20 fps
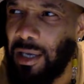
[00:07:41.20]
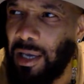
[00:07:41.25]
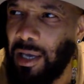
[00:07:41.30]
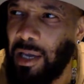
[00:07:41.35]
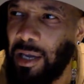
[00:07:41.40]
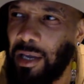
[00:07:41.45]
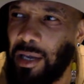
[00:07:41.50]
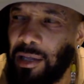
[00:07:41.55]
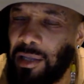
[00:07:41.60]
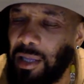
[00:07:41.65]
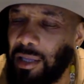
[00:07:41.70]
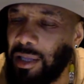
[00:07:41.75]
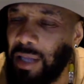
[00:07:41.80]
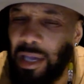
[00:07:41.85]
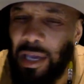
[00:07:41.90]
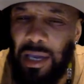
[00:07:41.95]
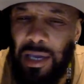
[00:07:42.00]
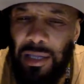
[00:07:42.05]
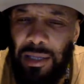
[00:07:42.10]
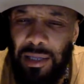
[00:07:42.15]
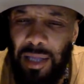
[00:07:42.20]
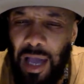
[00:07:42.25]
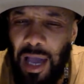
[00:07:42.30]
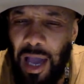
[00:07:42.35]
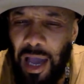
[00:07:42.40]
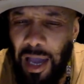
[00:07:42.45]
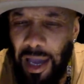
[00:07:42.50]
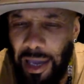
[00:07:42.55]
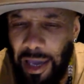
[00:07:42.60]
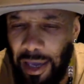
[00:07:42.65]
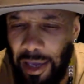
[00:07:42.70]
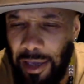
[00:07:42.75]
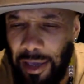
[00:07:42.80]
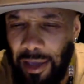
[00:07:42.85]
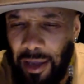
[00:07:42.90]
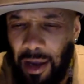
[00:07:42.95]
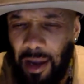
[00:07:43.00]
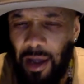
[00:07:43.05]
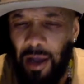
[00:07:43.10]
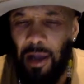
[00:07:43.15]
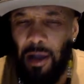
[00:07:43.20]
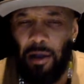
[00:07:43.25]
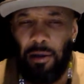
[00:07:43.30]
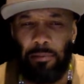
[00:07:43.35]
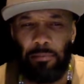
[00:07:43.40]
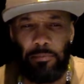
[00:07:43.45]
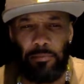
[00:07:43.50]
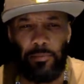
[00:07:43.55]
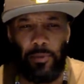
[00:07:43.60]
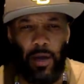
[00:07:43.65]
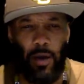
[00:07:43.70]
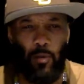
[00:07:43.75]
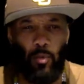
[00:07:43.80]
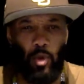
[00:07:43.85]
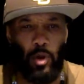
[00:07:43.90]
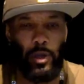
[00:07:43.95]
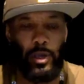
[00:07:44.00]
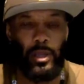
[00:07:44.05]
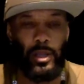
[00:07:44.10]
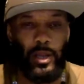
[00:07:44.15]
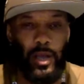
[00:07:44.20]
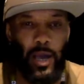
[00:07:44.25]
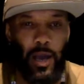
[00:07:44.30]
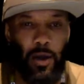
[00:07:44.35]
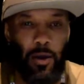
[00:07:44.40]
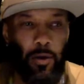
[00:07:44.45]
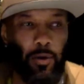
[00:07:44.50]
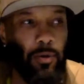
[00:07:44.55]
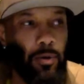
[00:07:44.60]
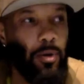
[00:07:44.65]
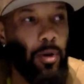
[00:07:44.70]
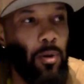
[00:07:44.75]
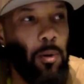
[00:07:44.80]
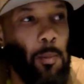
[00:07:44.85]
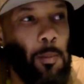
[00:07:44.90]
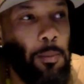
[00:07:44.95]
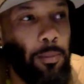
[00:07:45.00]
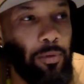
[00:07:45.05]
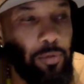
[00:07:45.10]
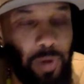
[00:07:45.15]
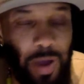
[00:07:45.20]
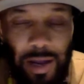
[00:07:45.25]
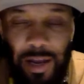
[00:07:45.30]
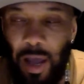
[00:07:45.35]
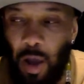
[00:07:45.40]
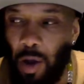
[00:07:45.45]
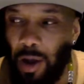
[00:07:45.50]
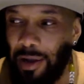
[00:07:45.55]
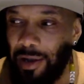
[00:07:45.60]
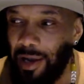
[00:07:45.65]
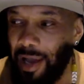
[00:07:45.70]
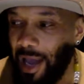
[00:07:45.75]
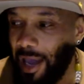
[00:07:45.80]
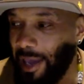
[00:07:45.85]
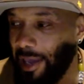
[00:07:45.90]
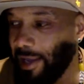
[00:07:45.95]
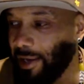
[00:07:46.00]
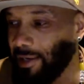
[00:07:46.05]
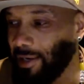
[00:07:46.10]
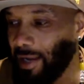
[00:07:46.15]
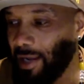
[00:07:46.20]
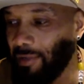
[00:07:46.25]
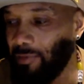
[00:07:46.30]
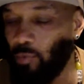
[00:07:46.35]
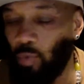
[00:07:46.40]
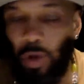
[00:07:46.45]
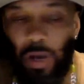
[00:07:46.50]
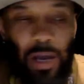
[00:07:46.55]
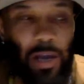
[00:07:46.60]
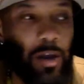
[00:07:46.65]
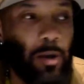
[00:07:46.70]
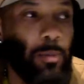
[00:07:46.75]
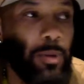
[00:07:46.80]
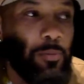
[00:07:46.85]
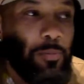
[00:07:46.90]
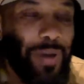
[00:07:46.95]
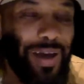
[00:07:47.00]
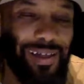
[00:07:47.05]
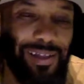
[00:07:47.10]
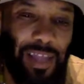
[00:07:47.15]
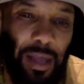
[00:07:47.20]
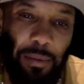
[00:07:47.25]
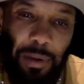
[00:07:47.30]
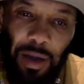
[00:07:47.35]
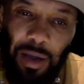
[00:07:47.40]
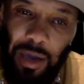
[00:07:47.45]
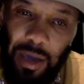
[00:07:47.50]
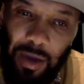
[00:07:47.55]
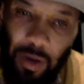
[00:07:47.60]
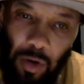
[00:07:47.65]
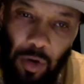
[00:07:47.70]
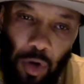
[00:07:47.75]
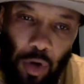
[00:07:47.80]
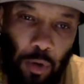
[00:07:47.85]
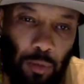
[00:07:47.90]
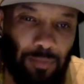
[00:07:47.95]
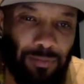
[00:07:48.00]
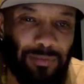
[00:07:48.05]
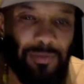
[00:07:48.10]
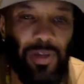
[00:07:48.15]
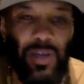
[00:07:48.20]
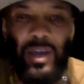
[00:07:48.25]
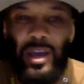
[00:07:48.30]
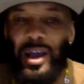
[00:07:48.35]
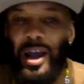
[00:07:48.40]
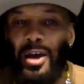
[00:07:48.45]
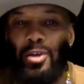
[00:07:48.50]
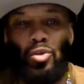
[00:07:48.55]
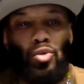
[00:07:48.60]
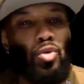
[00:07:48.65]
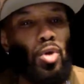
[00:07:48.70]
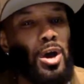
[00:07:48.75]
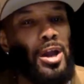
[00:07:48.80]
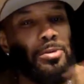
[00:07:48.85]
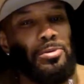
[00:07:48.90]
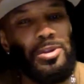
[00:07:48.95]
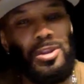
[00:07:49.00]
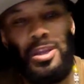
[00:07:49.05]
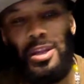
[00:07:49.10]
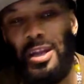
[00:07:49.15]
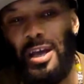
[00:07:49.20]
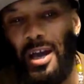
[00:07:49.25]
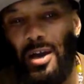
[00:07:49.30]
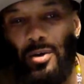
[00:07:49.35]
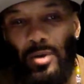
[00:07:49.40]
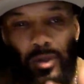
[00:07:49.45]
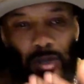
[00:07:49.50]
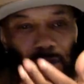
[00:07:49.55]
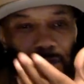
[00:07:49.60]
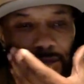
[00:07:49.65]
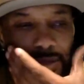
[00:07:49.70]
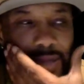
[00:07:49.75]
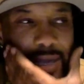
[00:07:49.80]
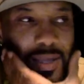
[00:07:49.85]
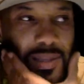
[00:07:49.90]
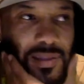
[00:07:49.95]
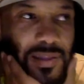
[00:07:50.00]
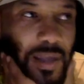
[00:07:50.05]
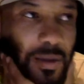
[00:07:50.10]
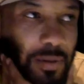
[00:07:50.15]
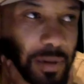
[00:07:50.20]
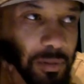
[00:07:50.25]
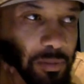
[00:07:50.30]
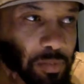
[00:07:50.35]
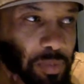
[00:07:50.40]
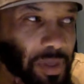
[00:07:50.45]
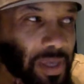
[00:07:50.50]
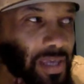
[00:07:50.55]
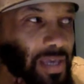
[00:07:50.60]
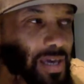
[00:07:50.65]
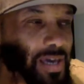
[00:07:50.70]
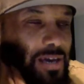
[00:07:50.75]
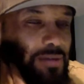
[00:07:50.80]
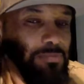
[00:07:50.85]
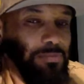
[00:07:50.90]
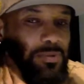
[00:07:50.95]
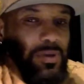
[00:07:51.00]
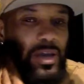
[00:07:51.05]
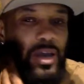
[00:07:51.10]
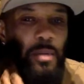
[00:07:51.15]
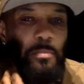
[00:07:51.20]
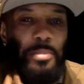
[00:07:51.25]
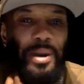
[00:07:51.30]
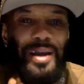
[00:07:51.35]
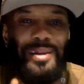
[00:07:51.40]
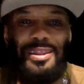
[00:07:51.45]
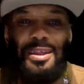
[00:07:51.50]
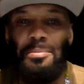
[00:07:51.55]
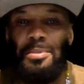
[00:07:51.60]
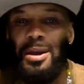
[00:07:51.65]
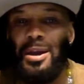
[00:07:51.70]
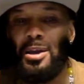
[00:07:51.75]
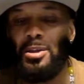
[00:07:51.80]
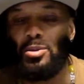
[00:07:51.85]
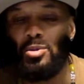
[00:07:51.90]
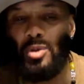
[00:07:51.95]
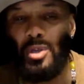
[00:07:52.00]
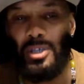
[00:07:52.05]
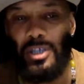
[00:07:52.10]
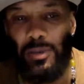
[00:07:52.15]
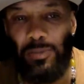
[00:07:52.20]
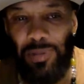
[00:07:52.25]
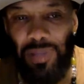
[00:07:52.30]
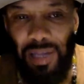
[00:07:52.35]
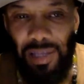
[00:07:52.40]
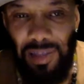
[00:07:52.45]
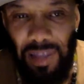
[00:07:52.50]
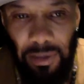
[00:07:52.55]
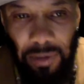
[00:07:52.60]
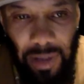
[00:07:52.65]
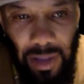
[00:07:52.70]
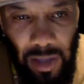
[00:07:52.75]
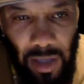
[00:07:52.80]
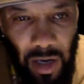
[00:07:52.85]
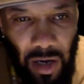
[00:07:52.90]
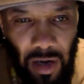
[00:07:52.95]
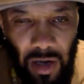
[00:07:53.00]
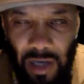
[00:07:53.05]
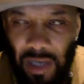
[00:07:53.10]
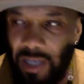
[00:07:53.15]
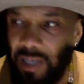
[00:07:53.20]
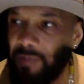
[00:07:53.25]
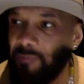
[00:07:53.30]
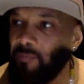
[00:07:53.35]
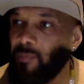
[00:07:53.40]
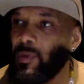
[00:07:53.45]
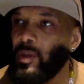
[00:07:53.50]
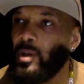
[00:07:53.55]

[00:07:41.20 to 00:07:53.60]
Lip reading: because the thing is I'm working out right now at night. And when I come up, by the time I get home and do everything else, it's like 7 p.m. By the time I get to the gym, it's like 7:30.